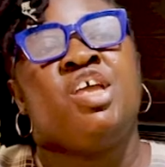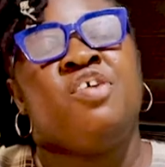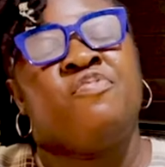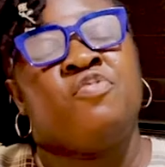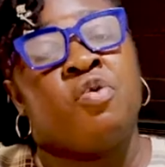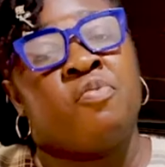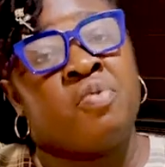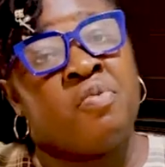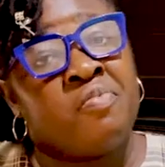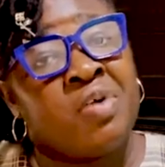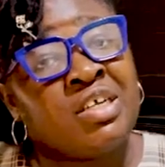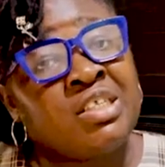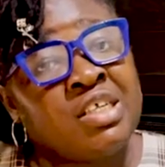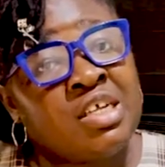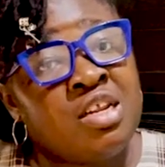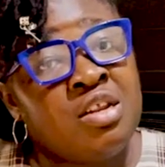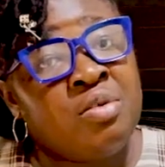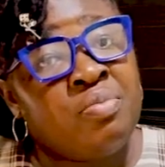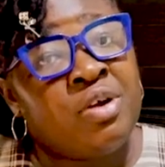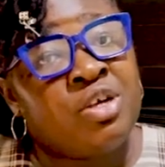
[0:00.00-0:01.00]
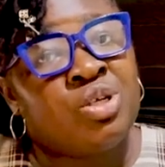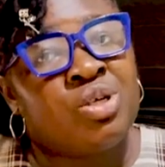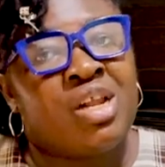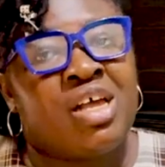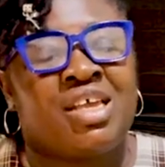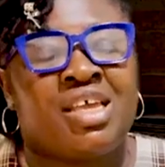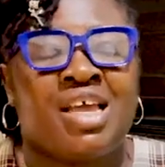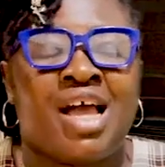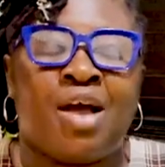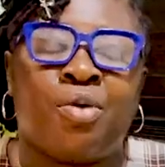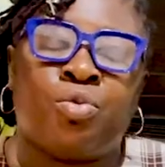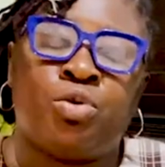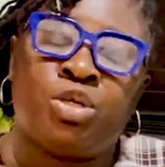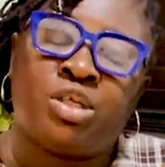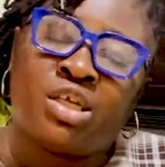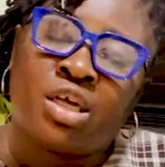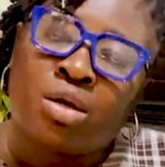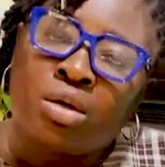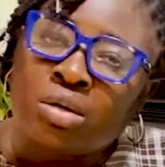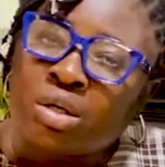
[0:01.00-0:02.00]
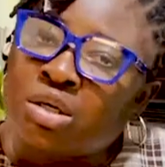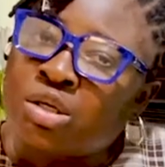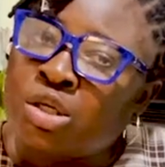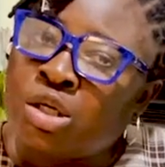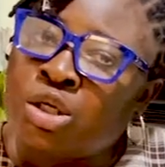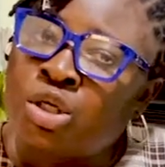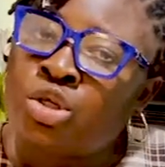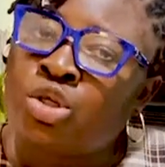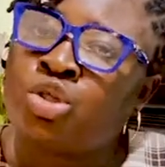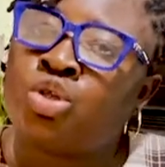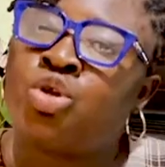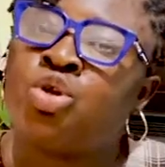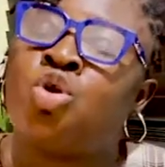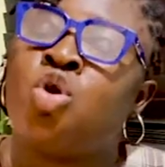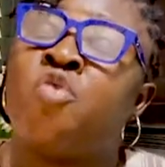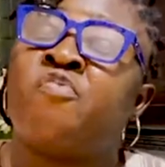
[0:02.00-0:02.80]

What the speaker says: if you have invested in Ibeju, Lekki, I want to say congratulations to you.